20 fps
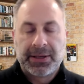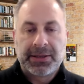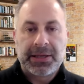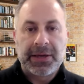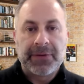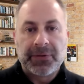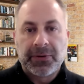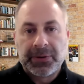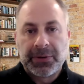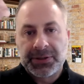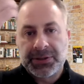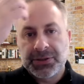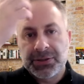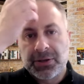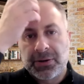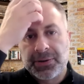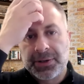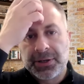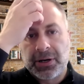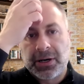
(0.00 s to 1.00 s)
given what's
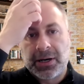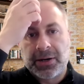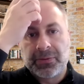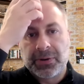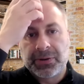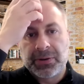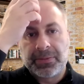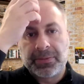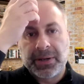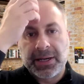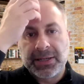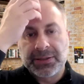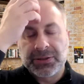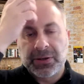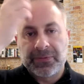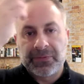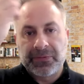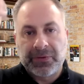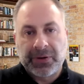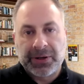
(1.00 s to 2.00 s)
going on with the Bank
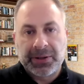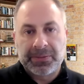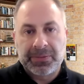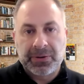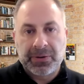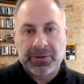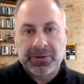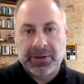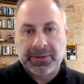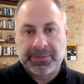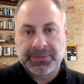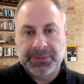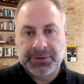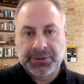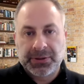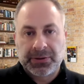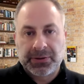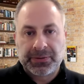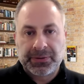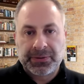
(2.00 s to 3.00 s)
Term Funding Program.
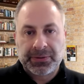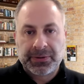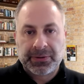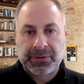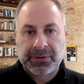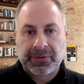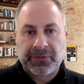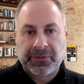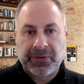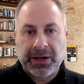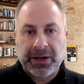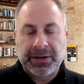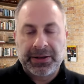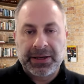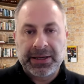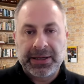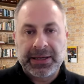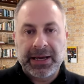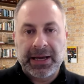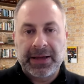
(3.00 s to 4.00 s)
So the Fed,
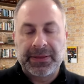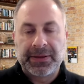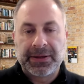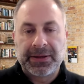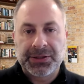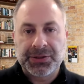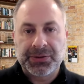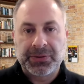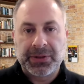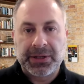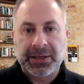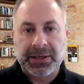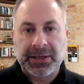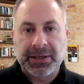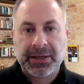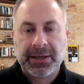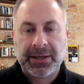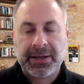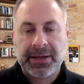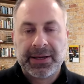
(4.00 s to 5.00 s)
again this week,
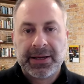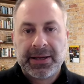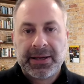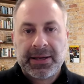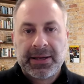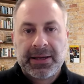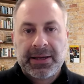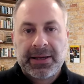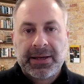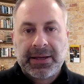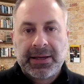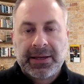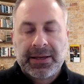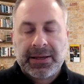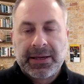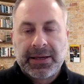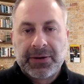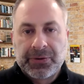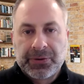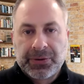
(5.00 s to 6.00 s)

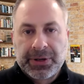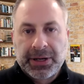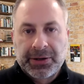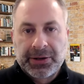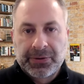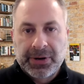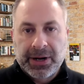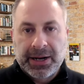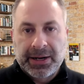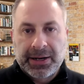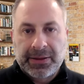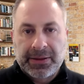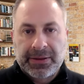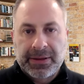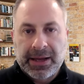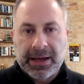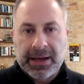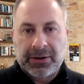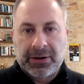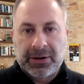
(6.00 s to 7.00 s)
it reiterated
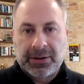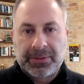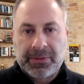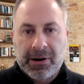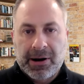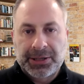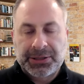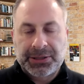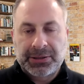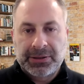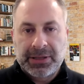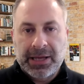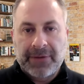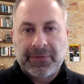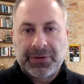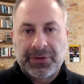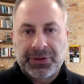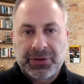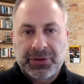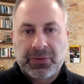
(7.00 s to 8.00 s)
that on March
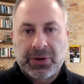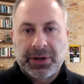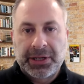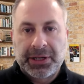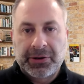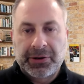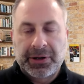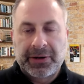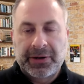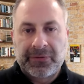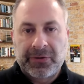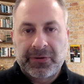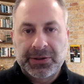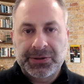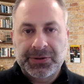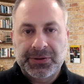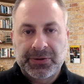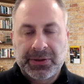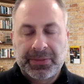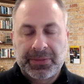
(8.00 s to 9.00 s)
11th, the one-year
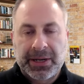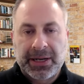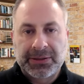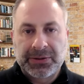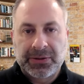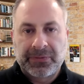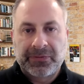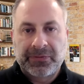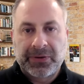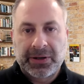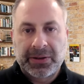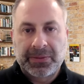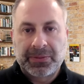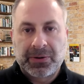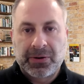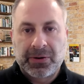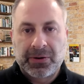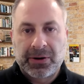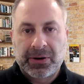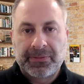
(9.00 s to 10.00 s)
anniversary of the Bank Term Funding
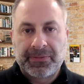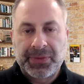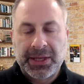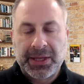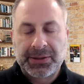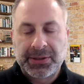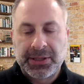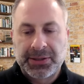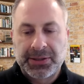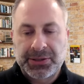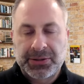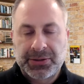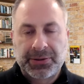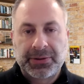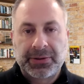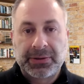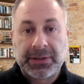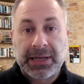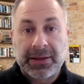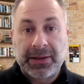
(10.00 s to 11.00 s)
Program, it's going
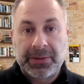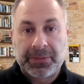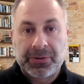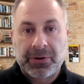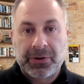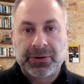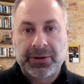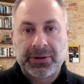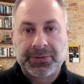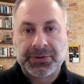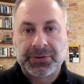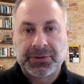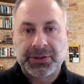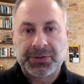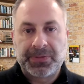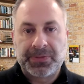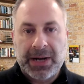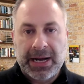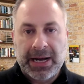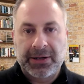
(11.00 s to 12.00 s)
to allow the program to
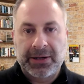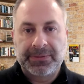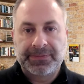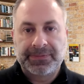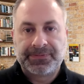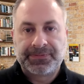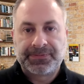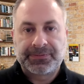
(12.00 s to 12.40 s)
expire.